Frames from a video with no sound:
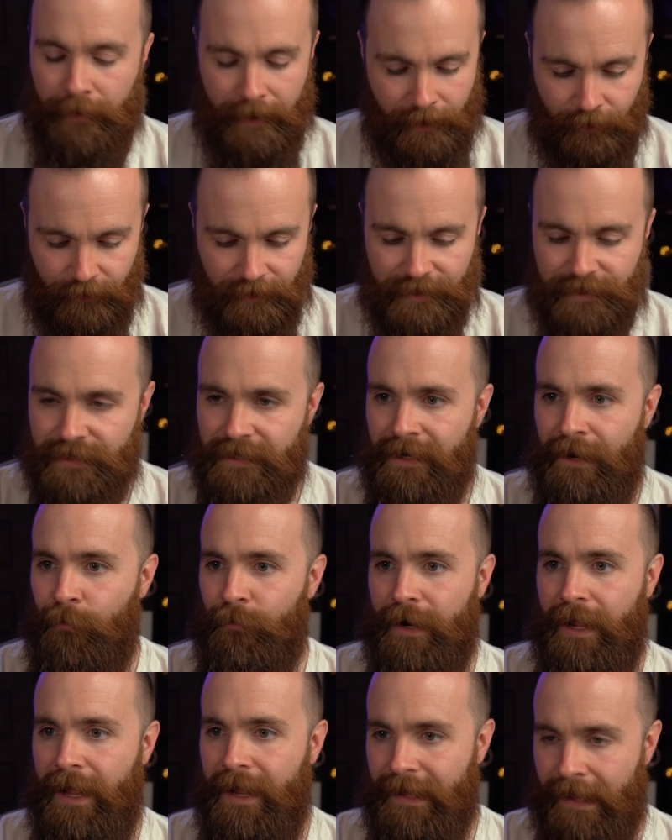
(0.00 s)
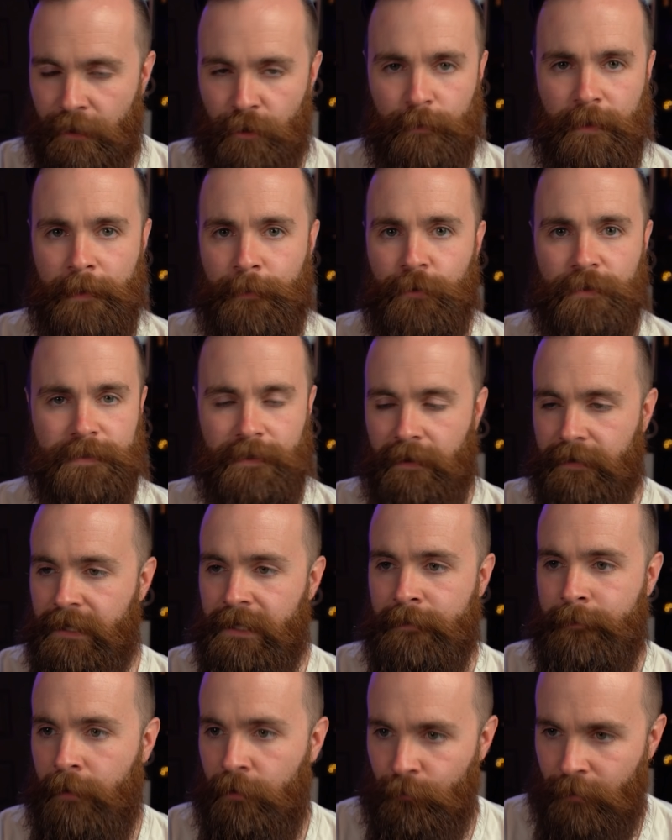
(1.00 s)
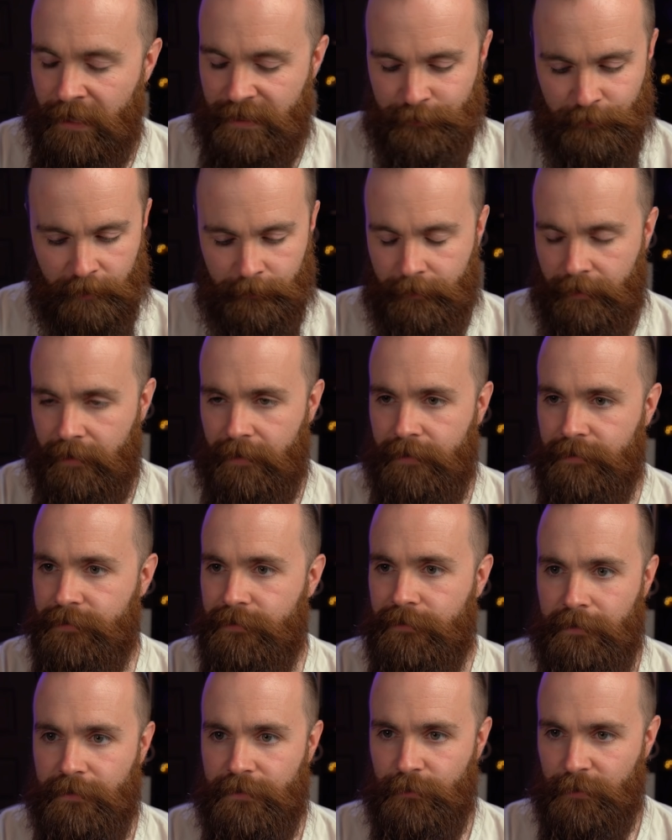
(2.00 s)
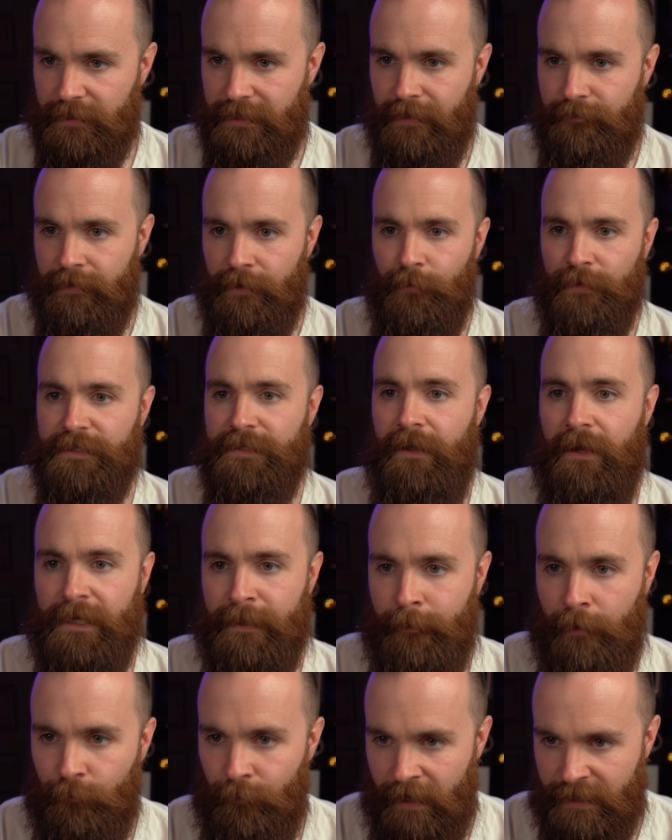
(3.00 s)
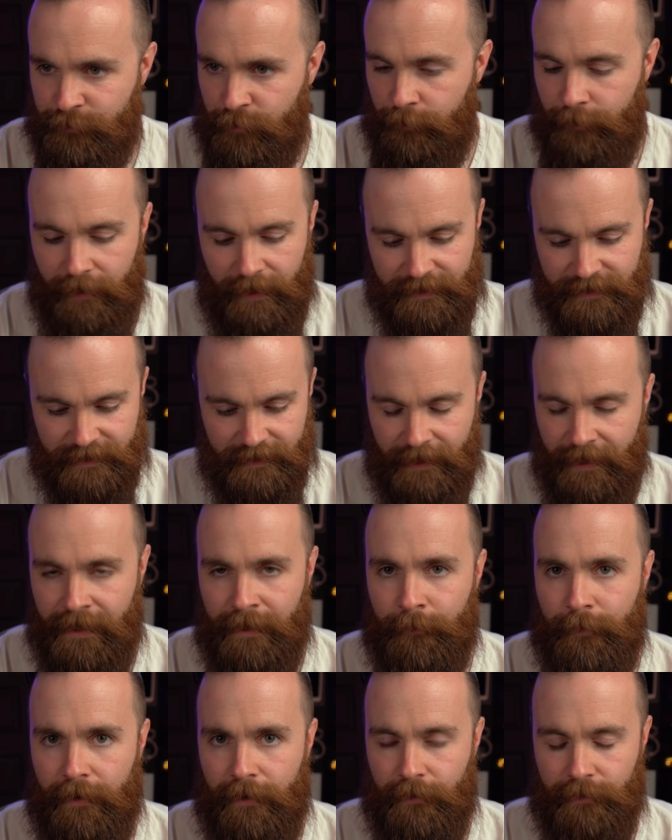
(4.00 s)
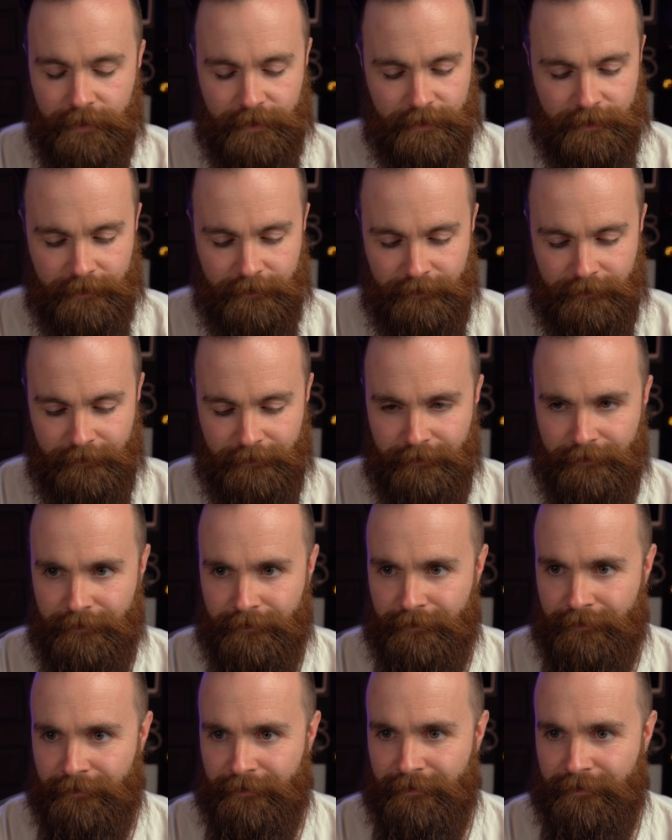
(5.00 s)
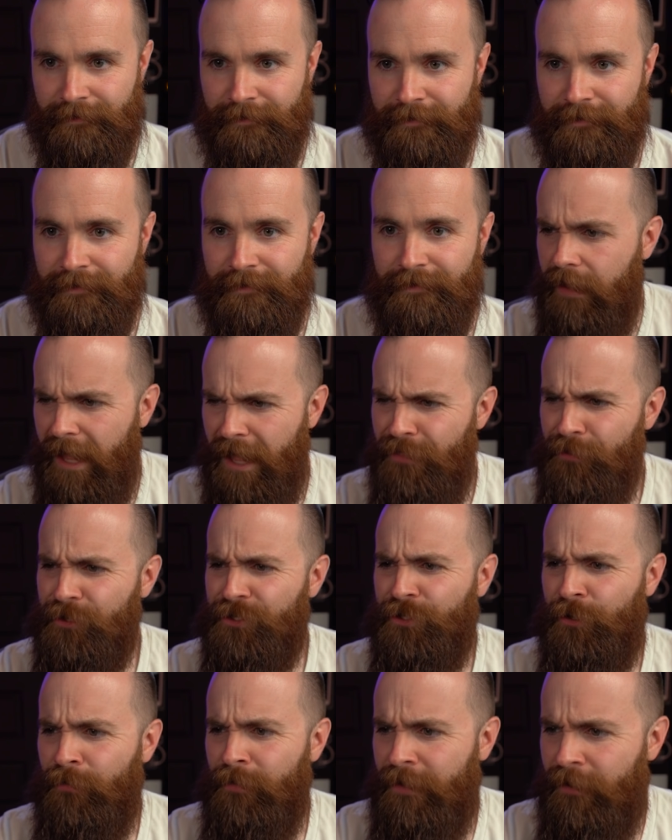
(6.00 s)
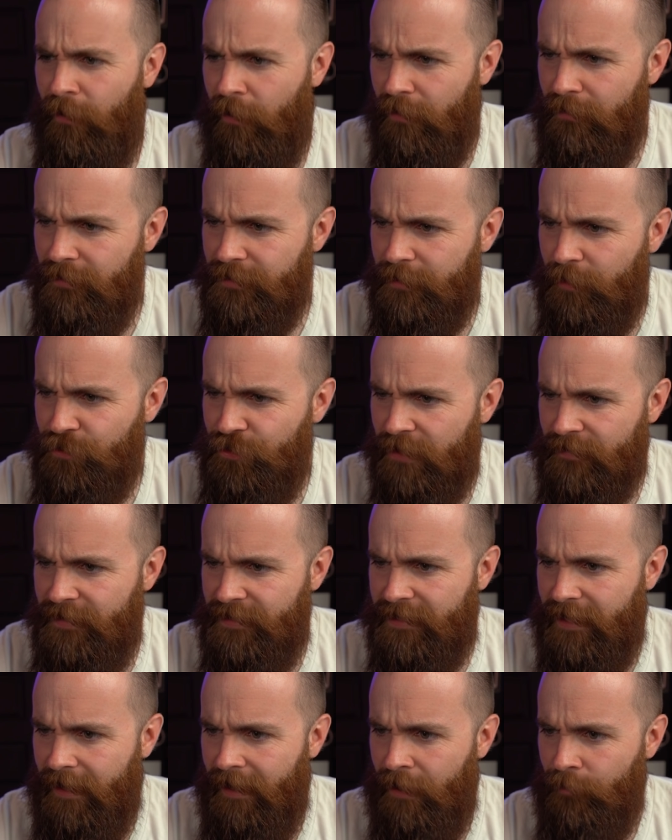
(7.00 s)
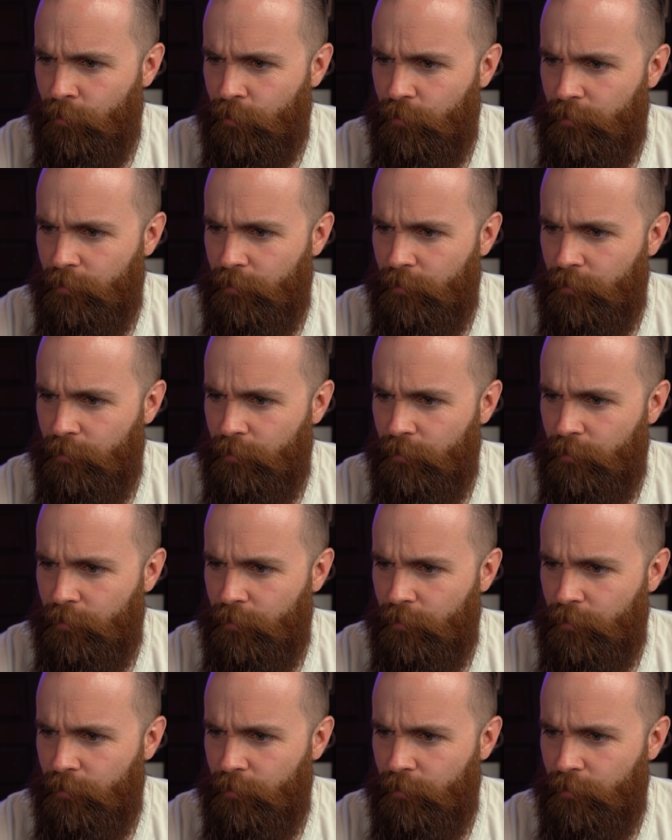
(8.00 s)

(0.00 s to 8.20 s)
Paris and I wanna hang out with people talking about Raspberry Pis. So let's see if anyone's talking about Raspberry Pis today in Paris. And there certainly are. Let's go check this guy out real